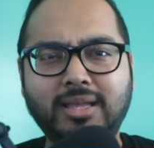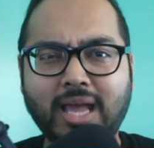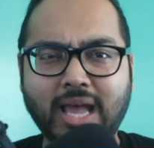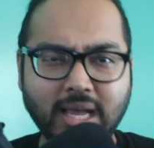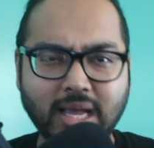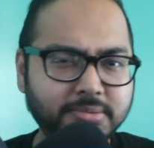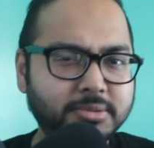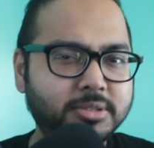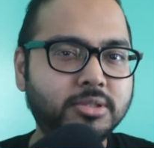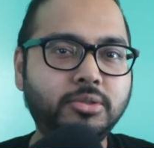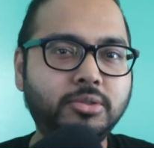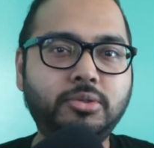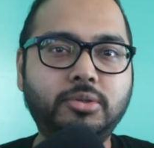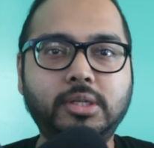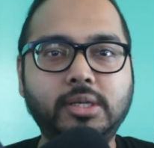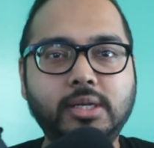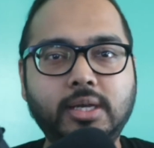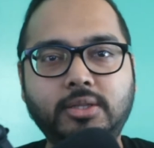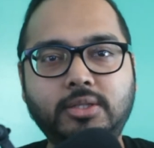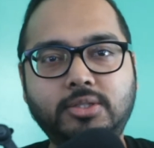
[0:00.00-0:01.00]

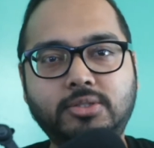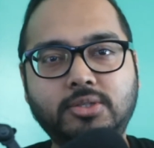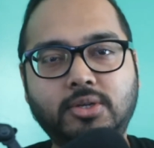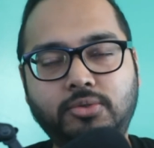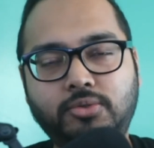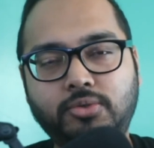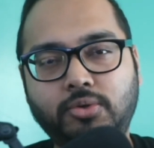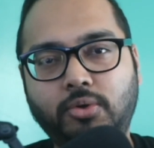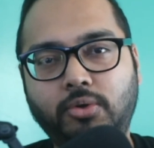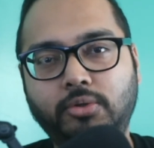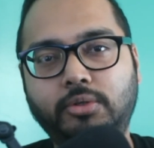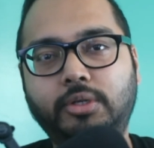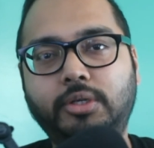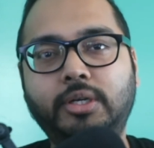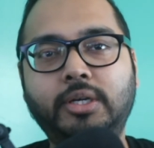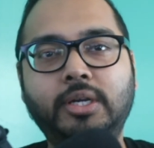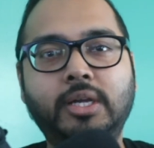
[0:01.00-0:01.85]
Absolutely get this controller,